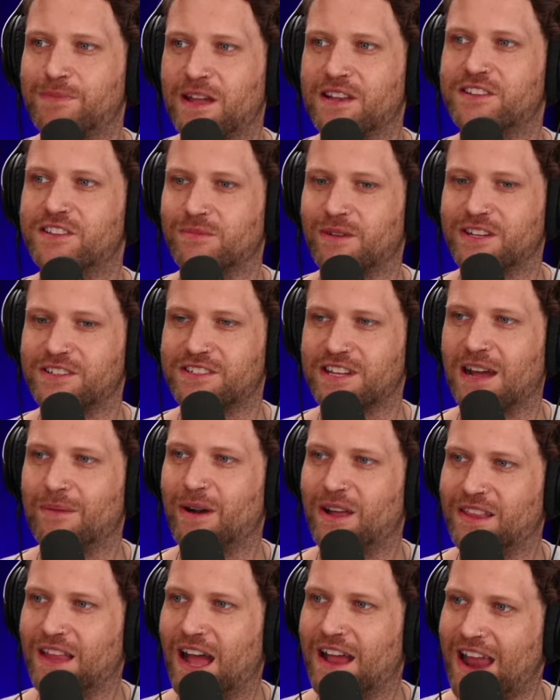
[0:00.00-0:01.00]
spend too much
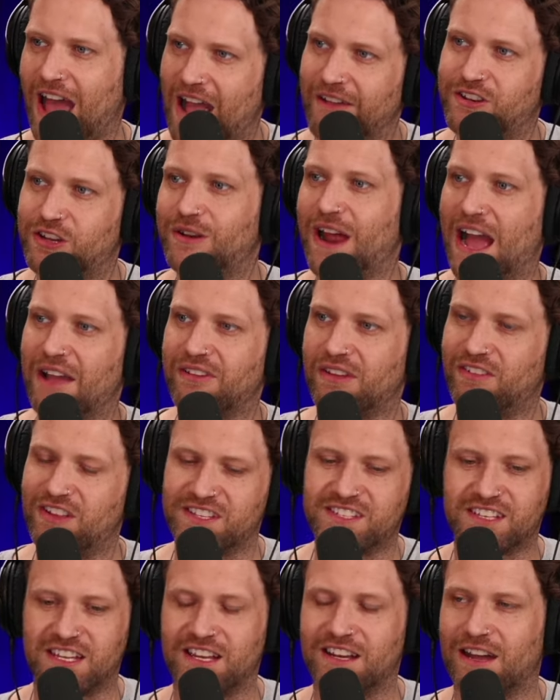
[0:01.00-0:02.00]
time online. I
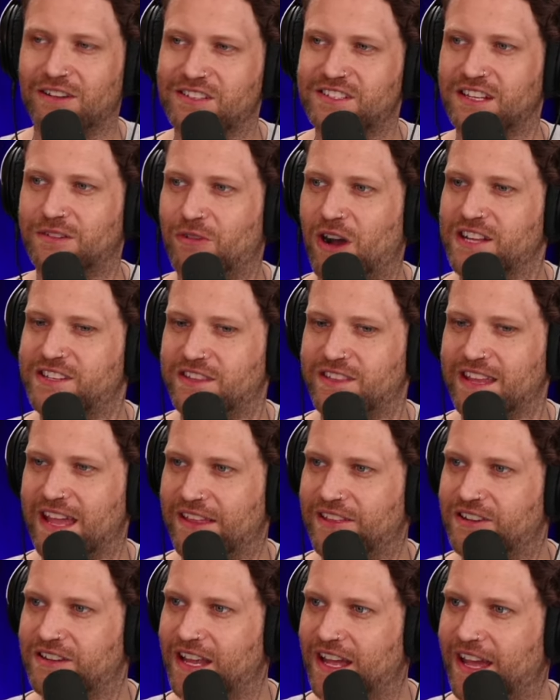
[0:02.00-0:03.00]
was watching the
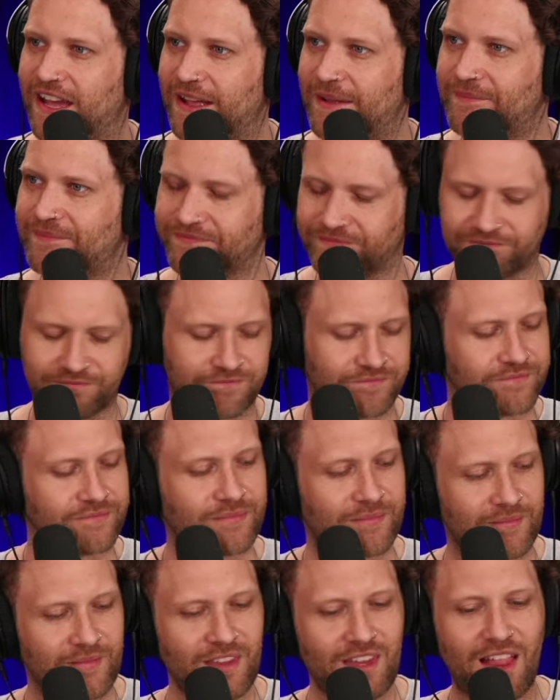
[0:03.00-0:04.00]
other day.
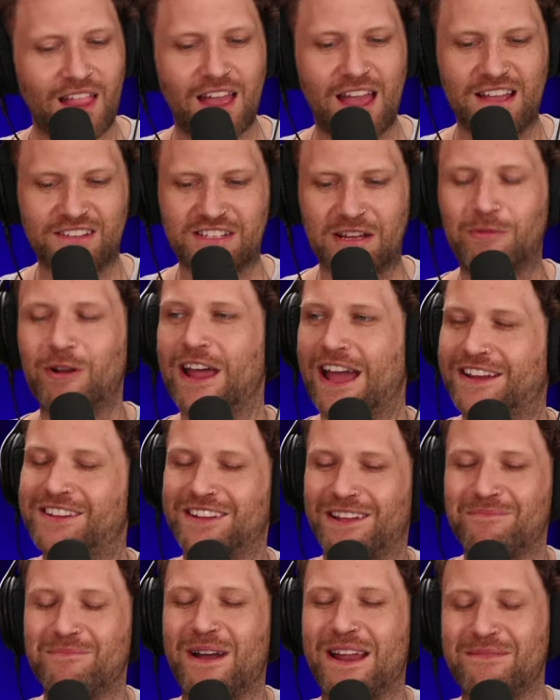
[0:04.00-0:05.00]
Someone
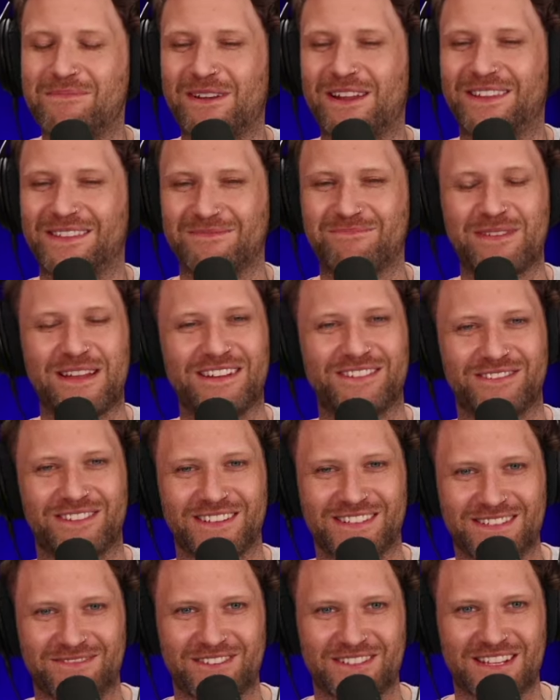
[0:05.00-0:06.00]
might have been on the
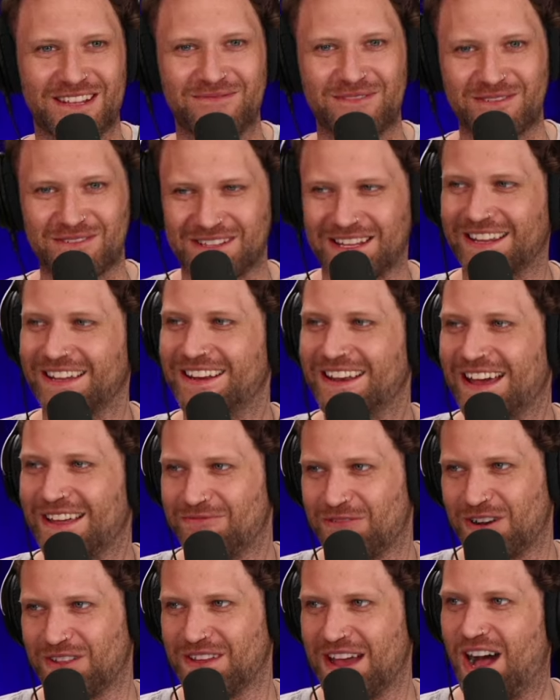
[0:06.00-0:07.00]
Patreon. Someone sent me, it was like
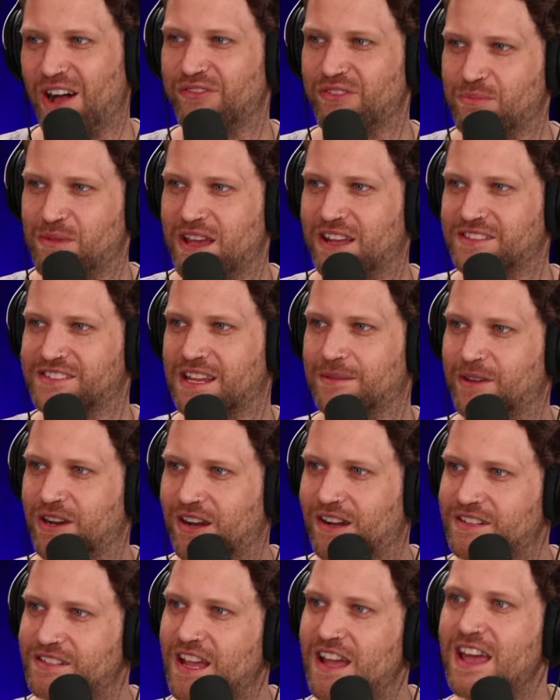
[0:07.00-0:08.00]
at one of the alpha male
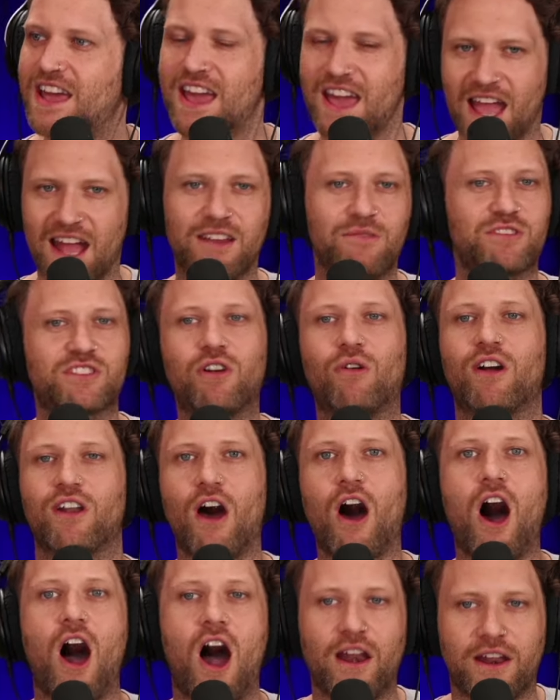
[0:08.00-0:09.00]
seminars. Mm-hmm. And he was going
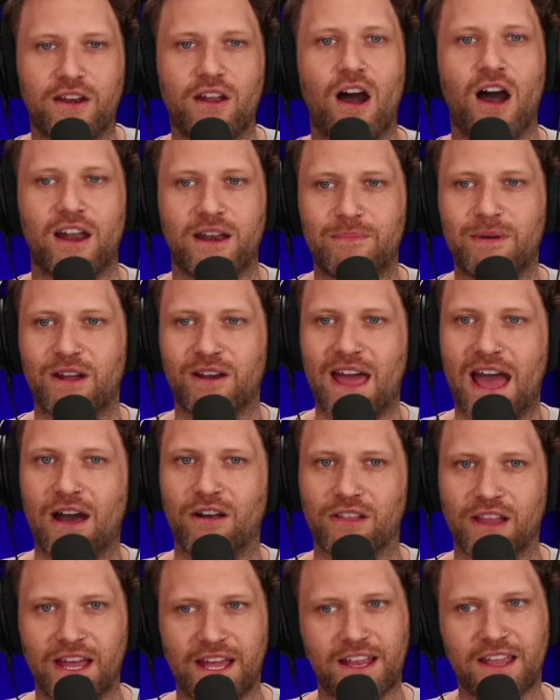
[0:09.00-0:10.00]
on and on about
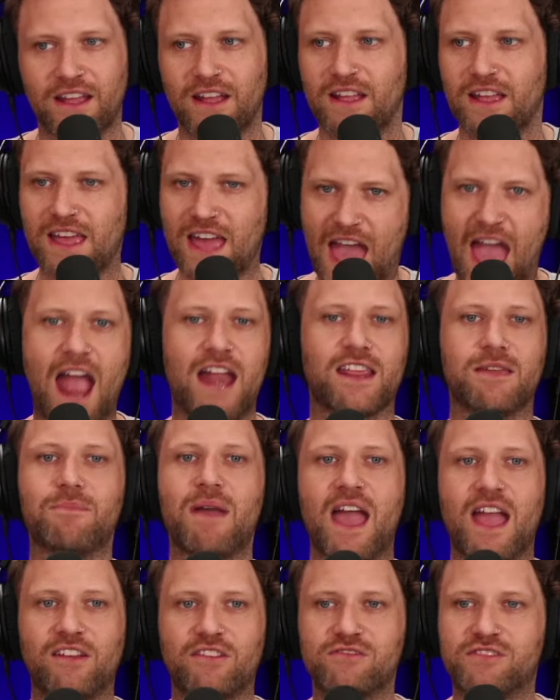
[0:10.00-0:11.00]
how, like, any
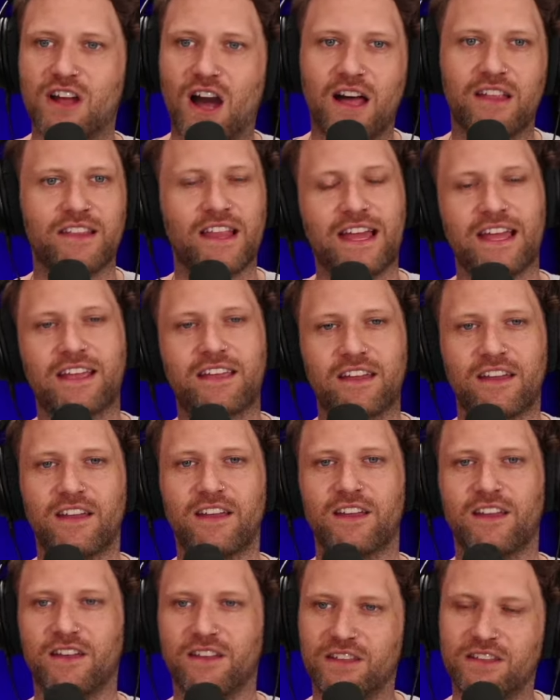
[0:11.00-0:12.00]
man who's not, like,
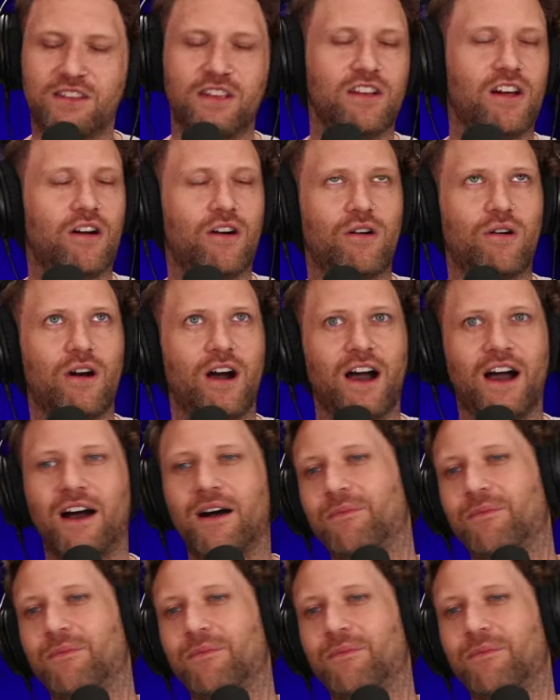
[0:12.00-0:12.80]
you know,